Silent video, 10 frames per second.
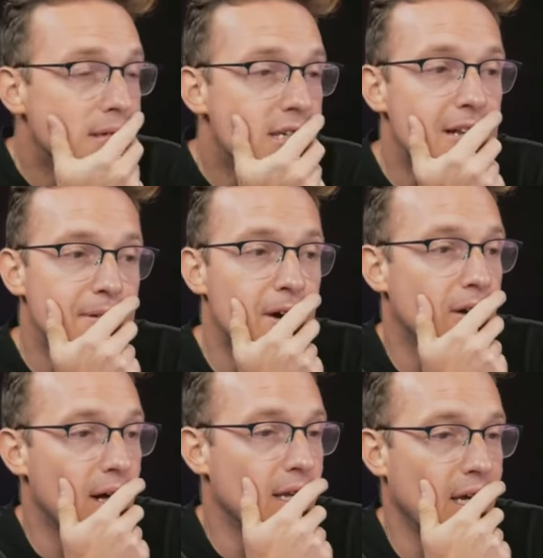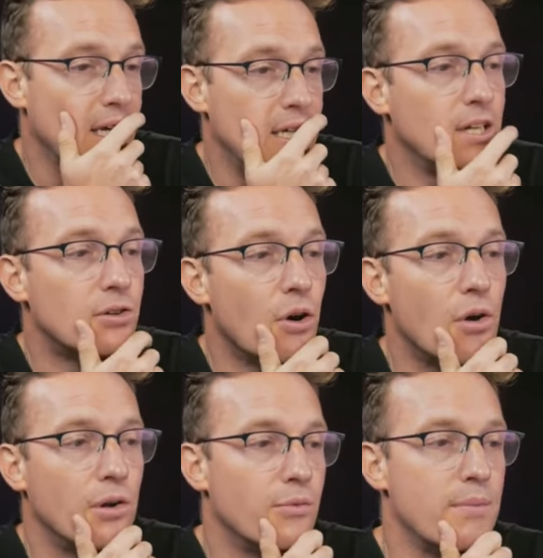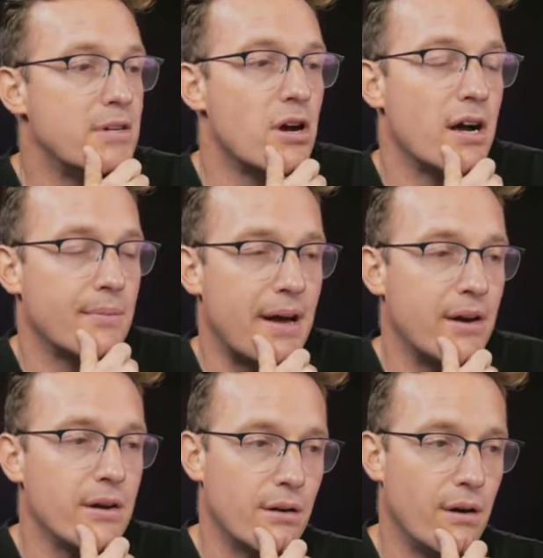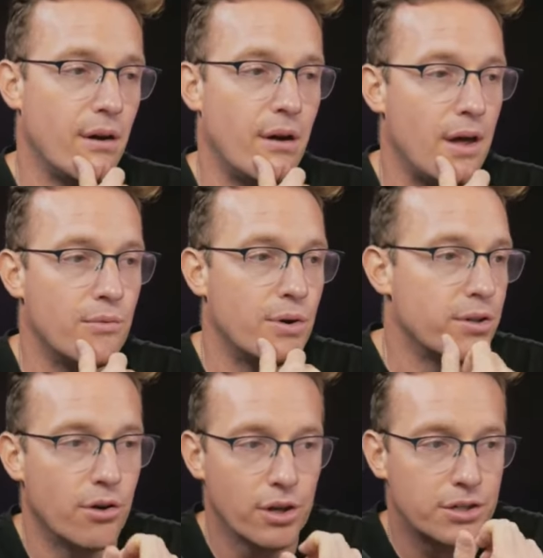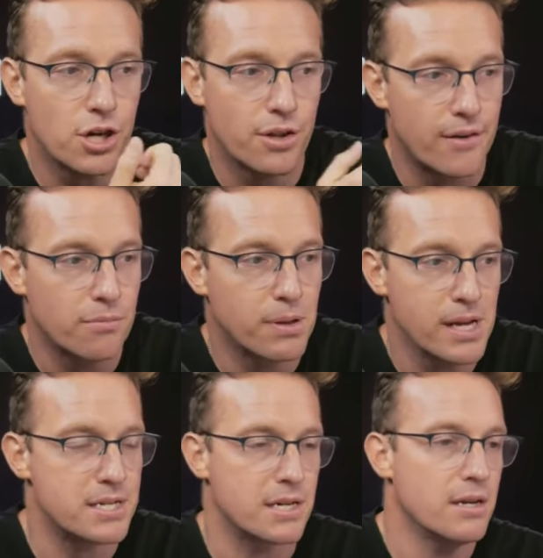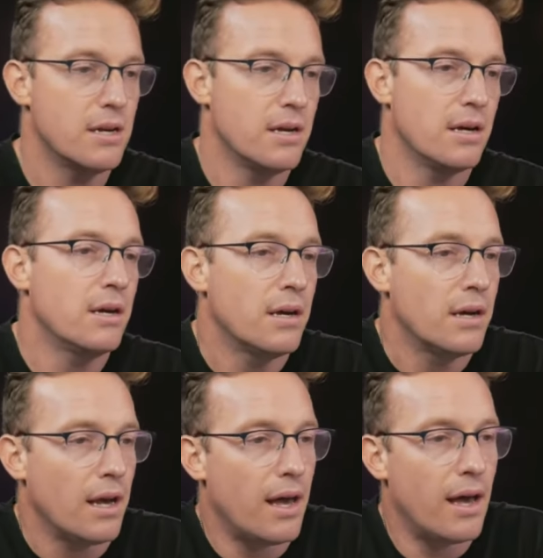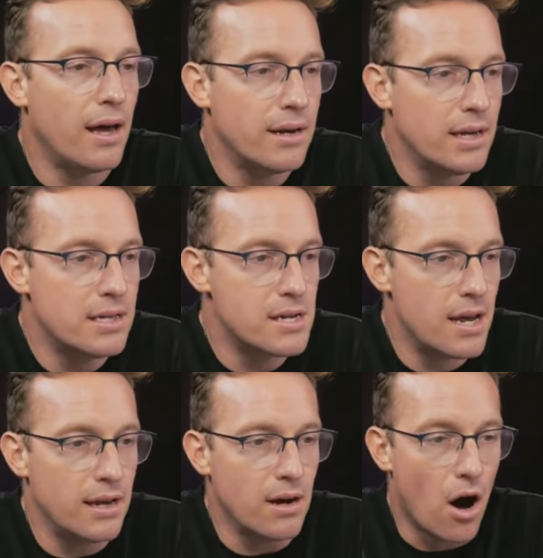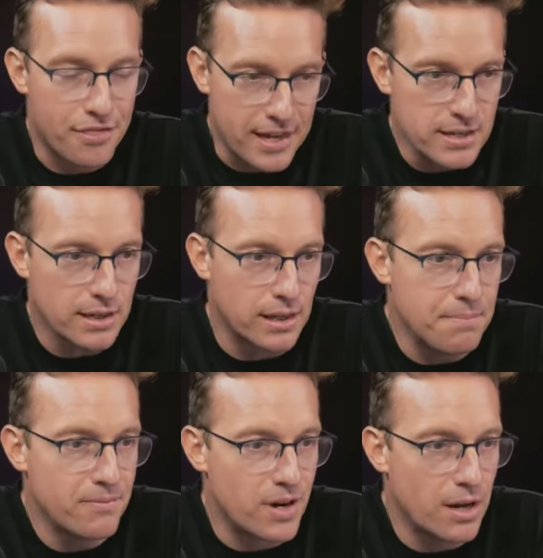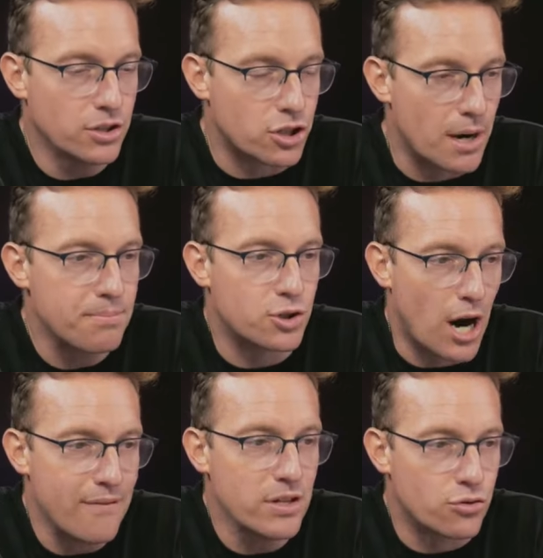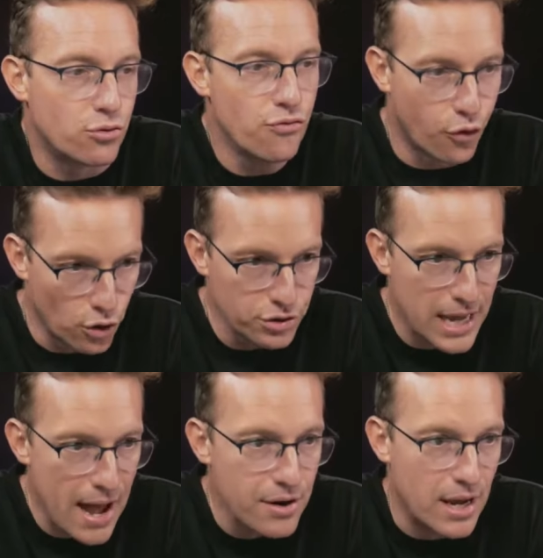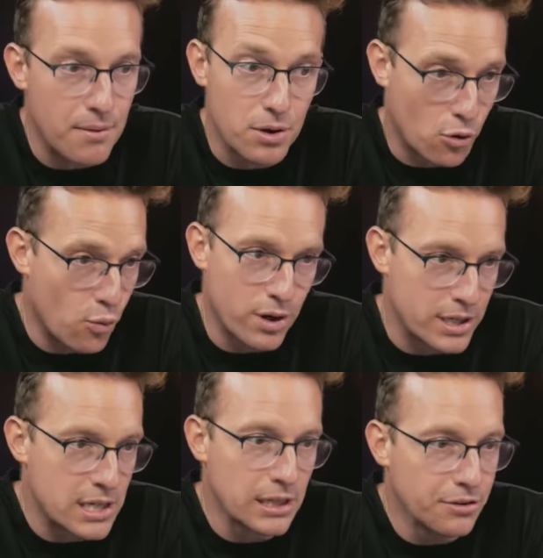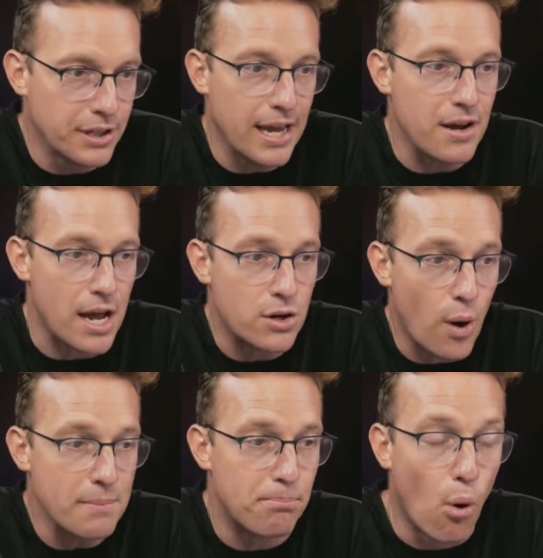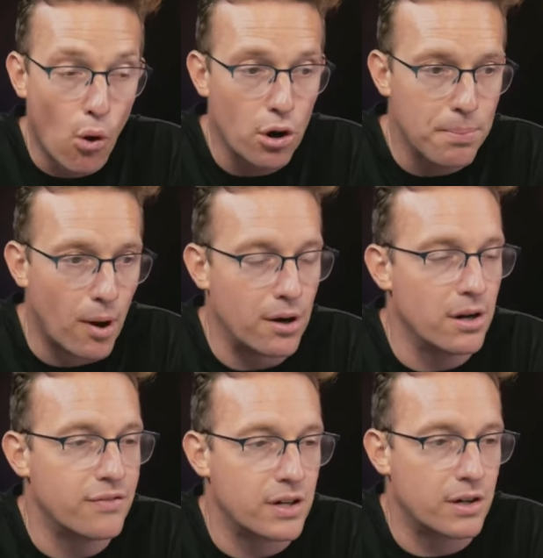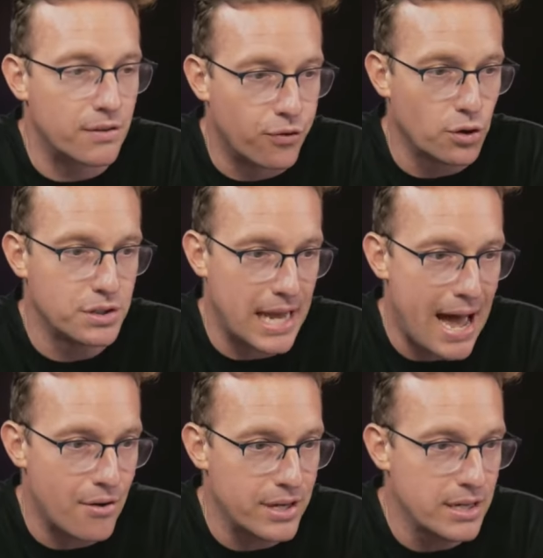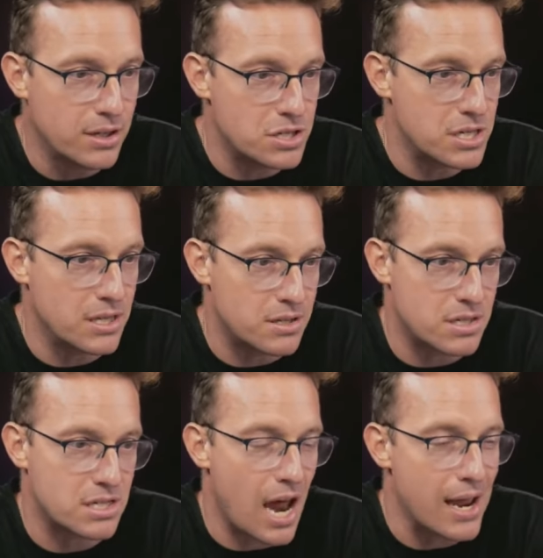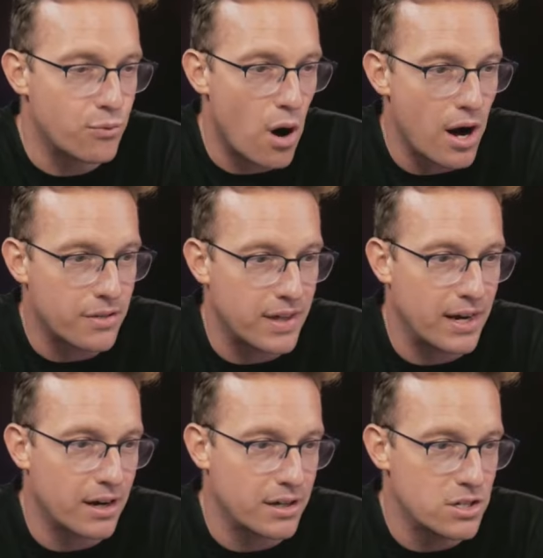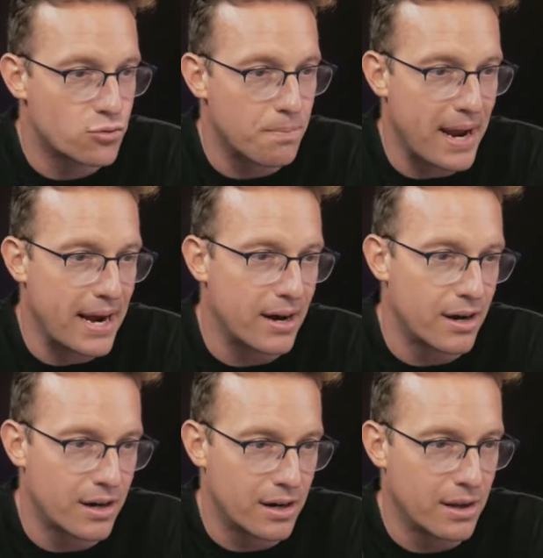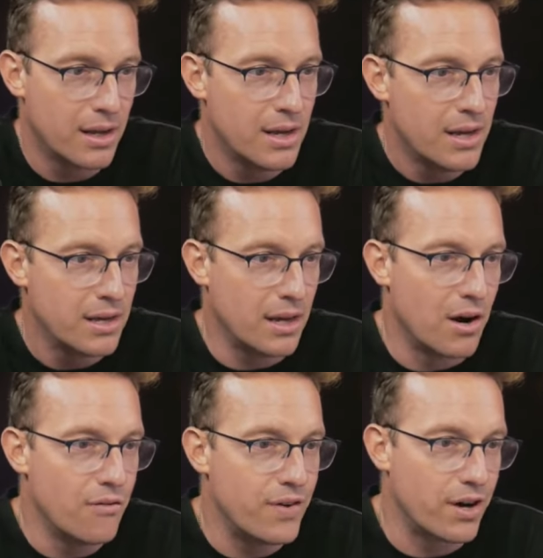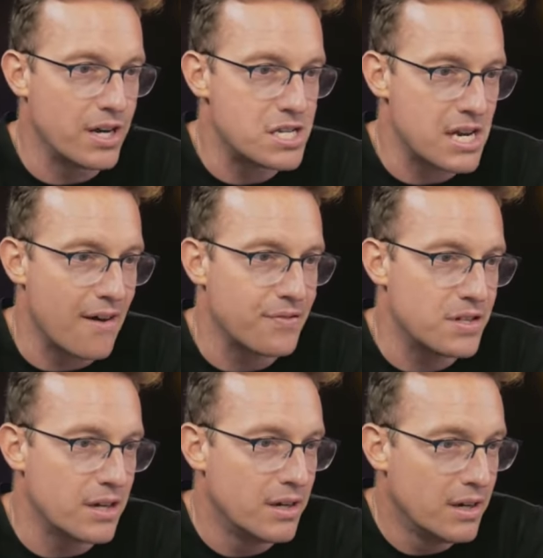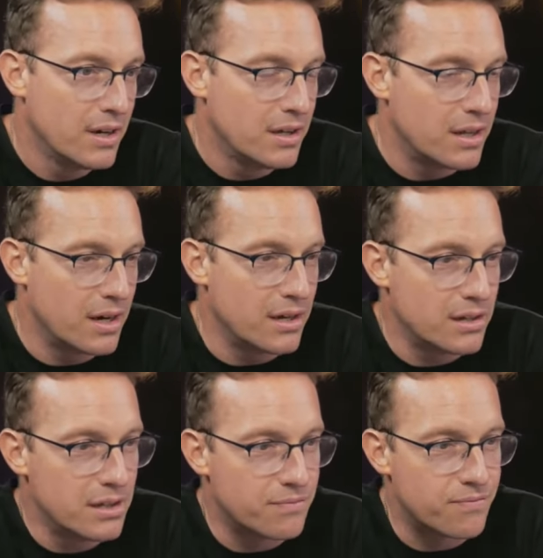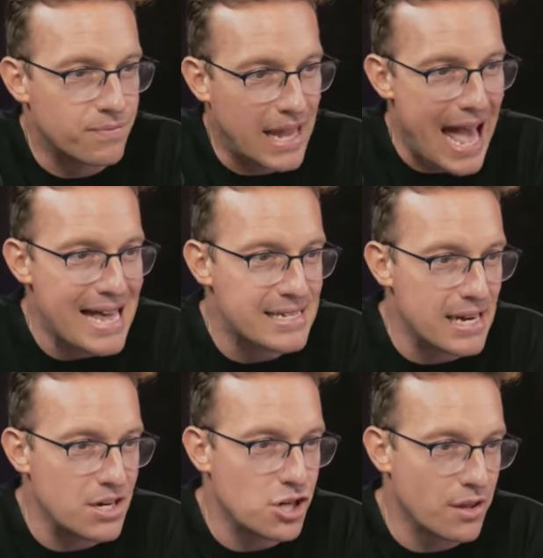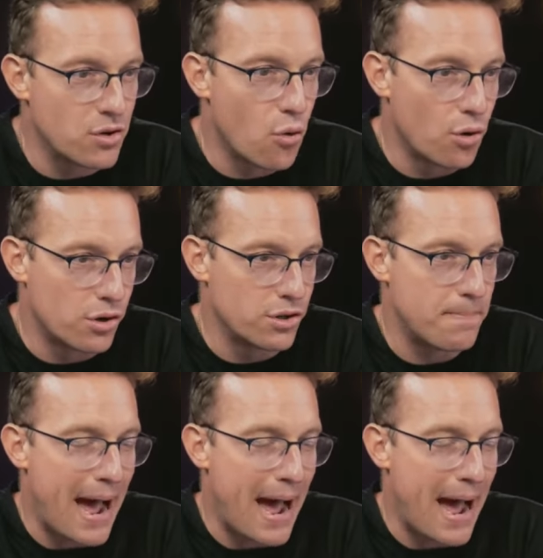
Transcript: like a year old, and we've been talking about it, and we're the only show that ever plays it. And it's a authentic clip of Donald Trump driving through Fulton County, what is clearly a quite poor part of Fulton County. You can see the sidewalk there needs repair and all, you know, various stuff. The gas station on the corner and the